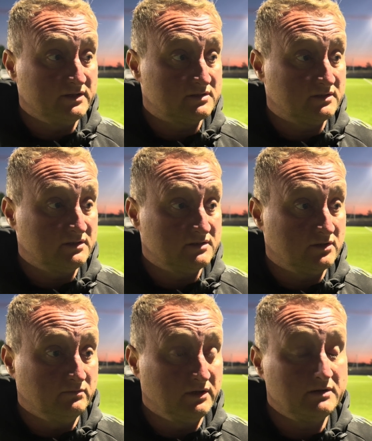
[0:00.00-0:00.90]
It's
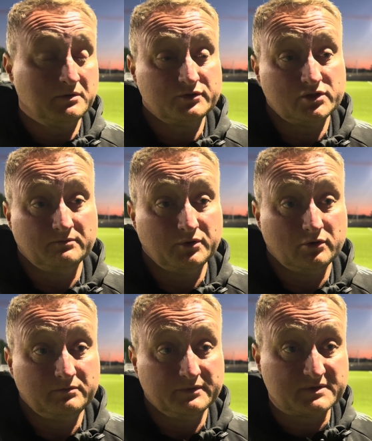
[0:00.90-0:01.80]
an unbelievable jump up.